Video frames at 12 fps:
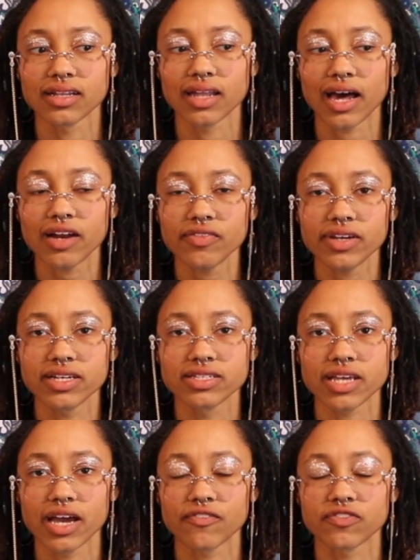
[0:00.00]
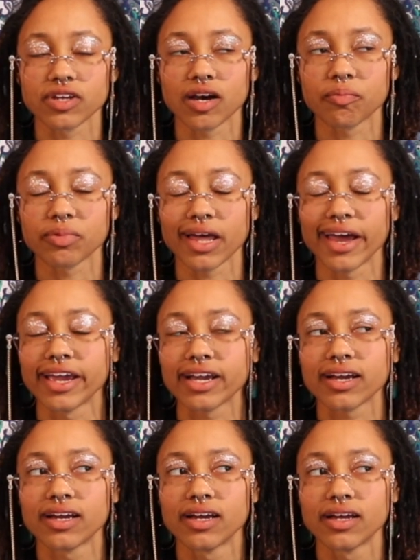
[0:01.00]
a lot of it is effed up. Like